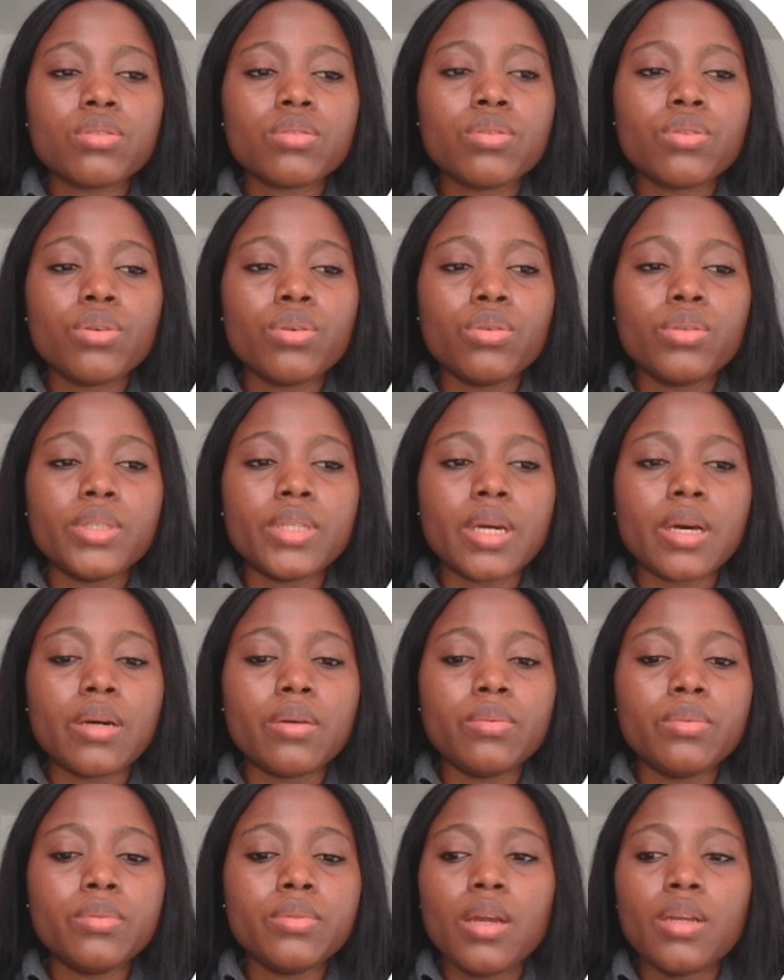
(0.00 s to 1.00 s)
scroll
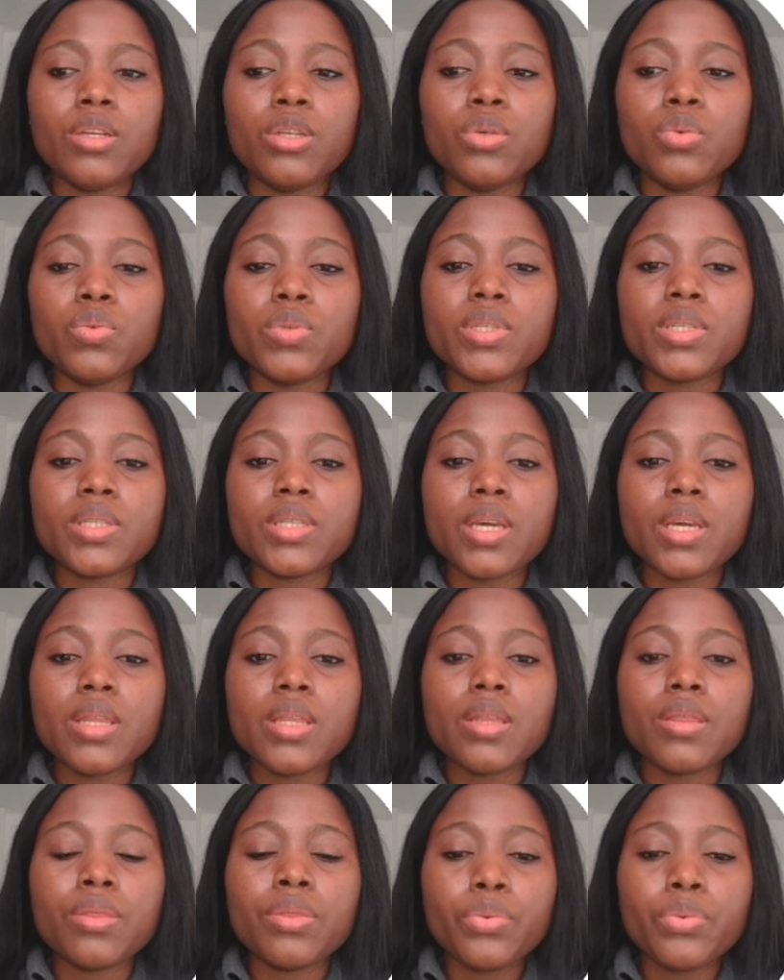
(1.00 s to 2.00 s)
down, and you will see
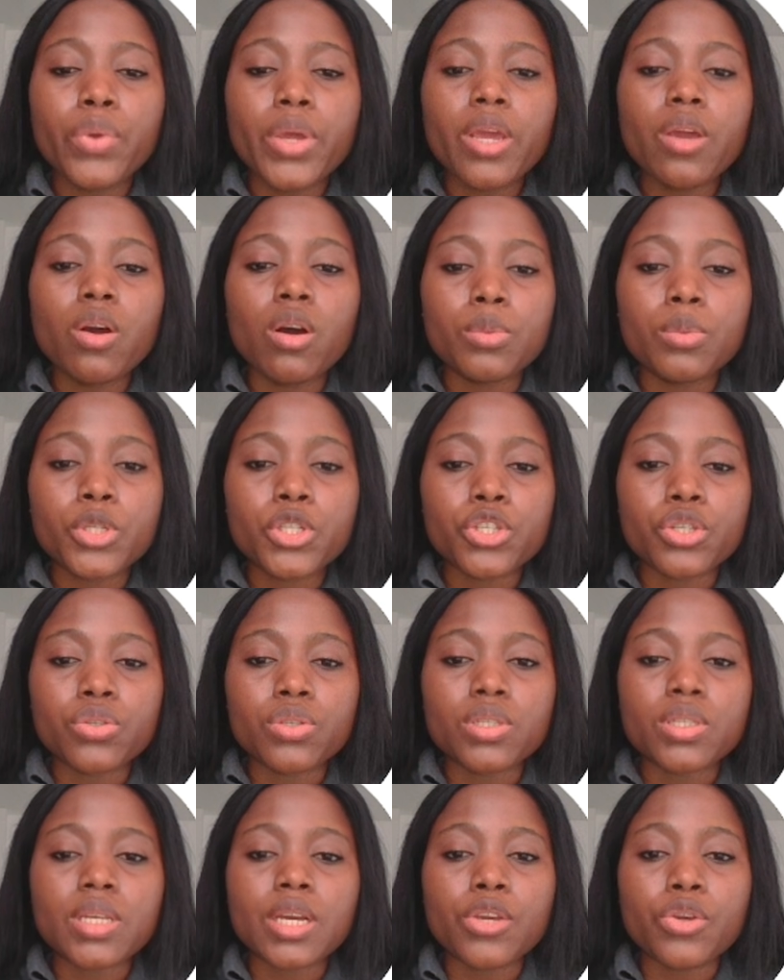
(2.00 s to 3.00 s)
the three
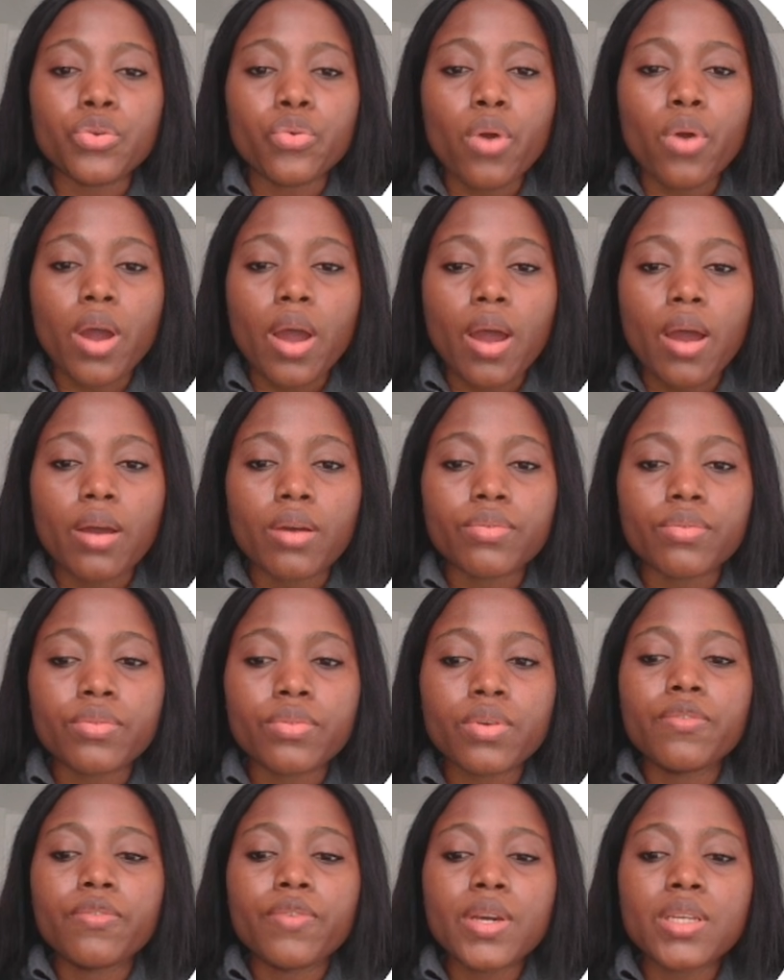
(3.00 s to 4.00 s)
options that you have.
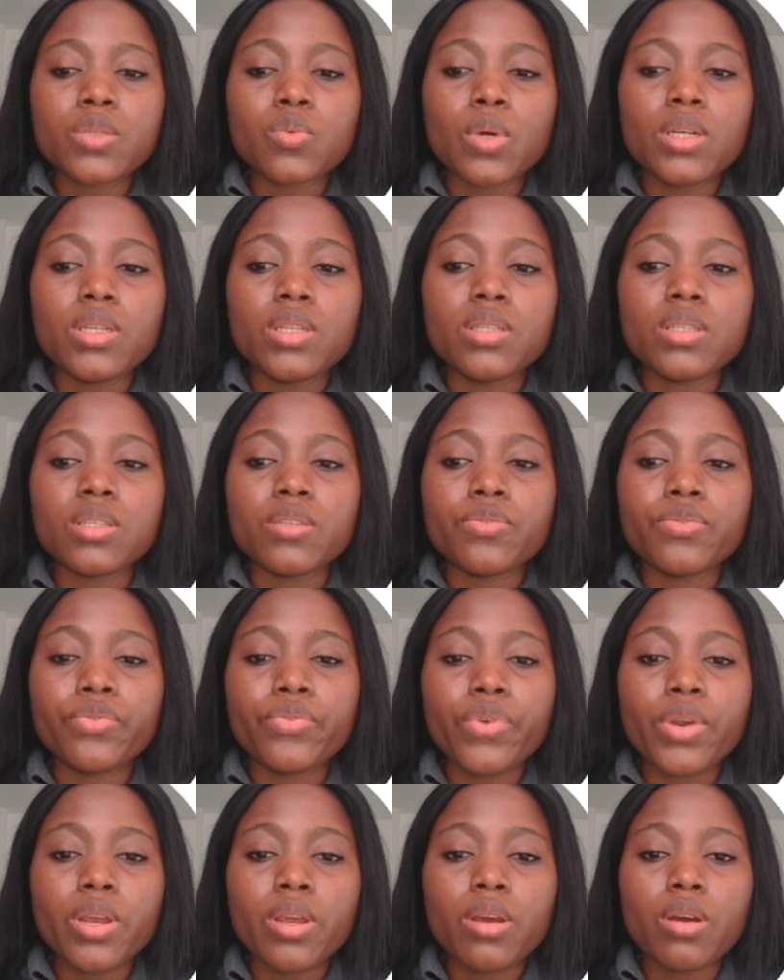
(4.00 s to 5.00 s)
The first one is the
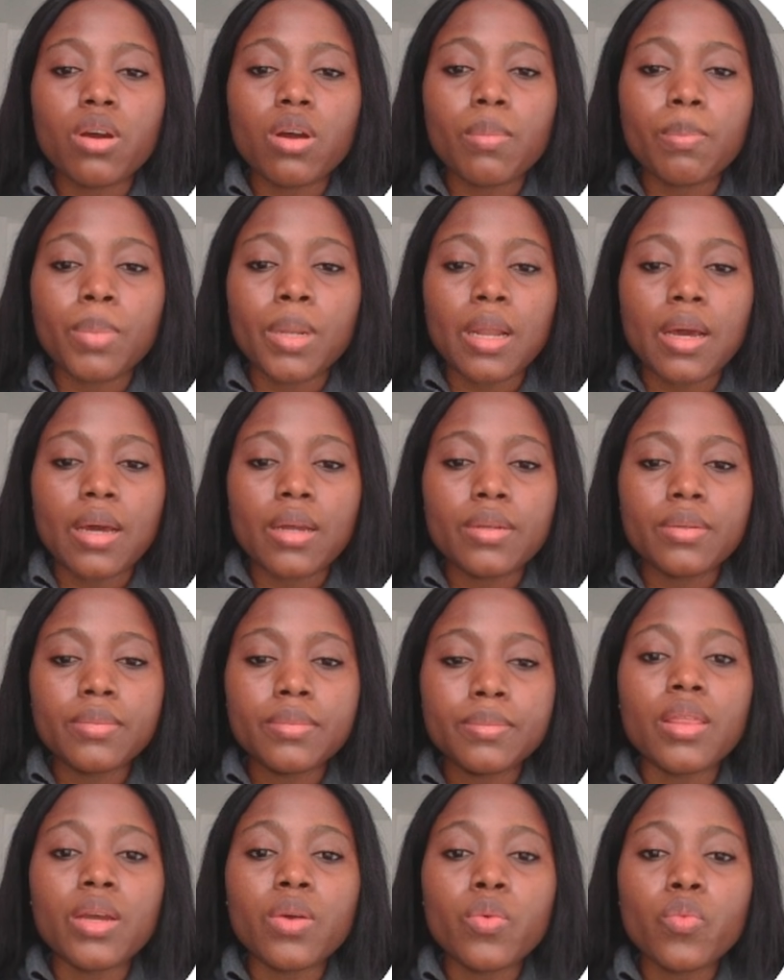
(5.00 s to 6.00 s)
free plan,
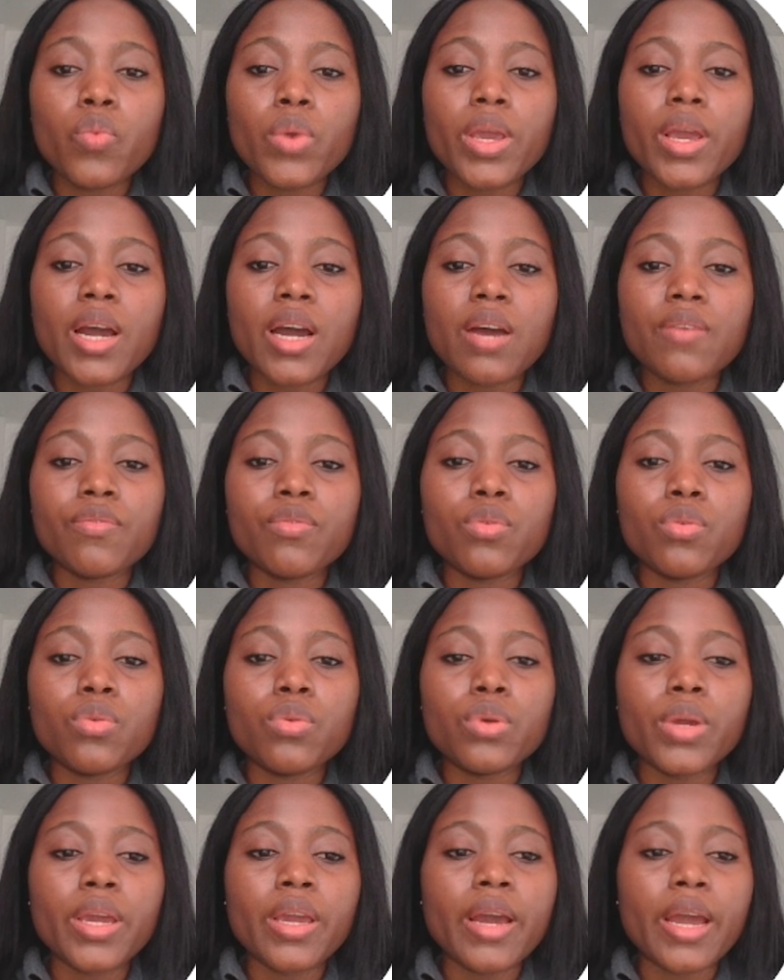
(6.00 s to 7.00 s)
and then we have
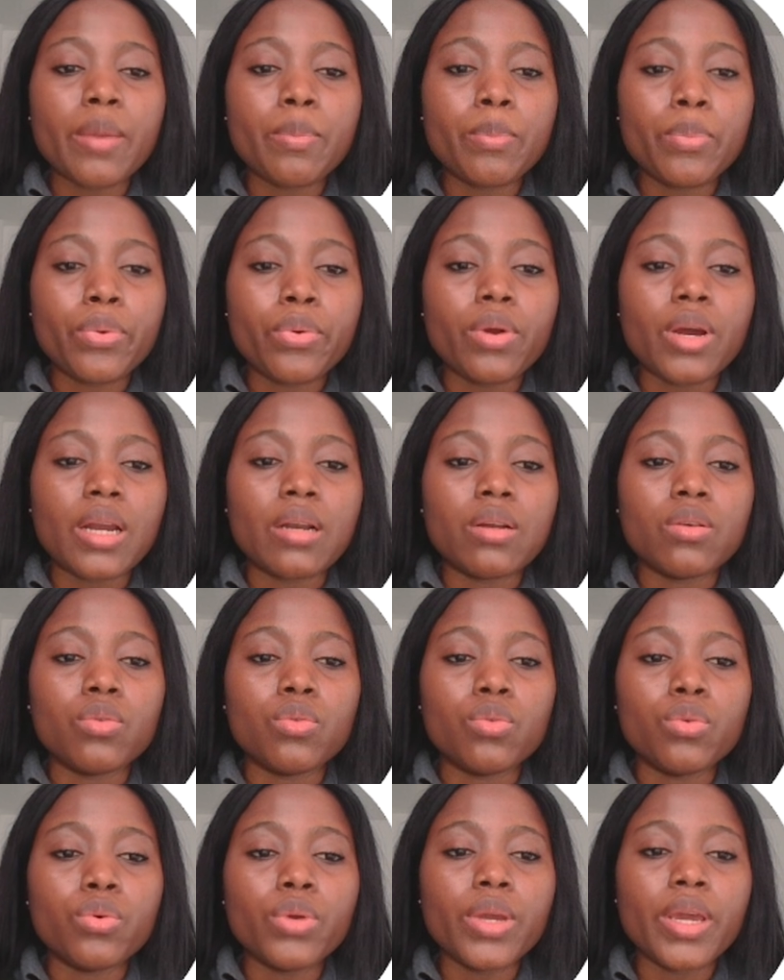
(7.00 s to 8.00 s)
Google A I Pro and
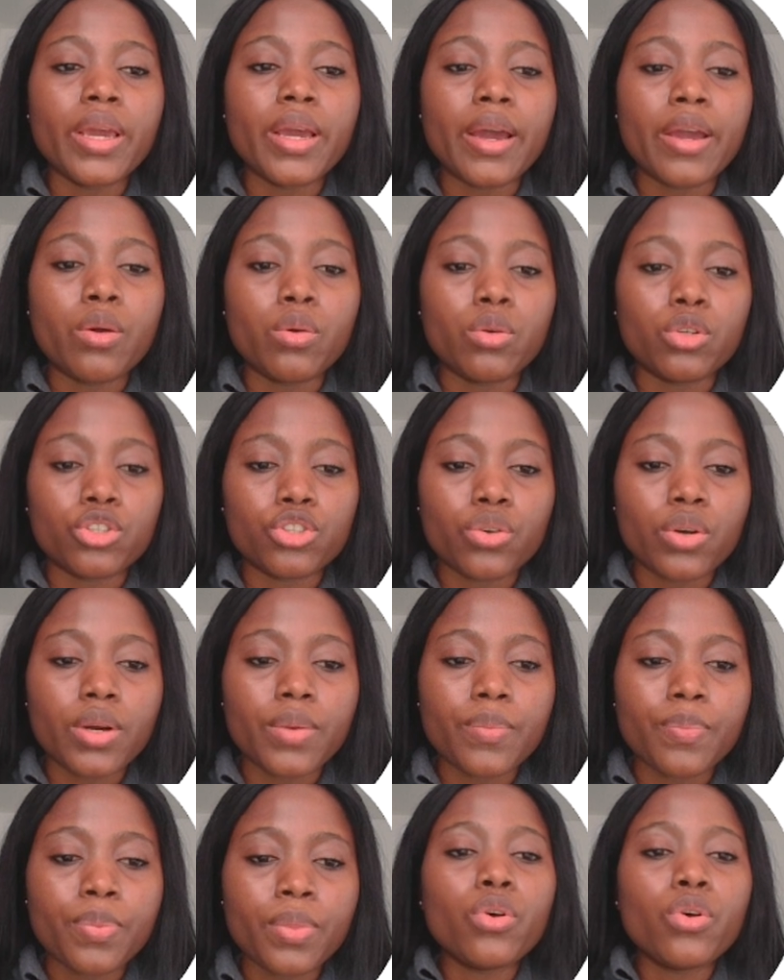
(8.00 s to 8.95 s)
Google A I Ultra.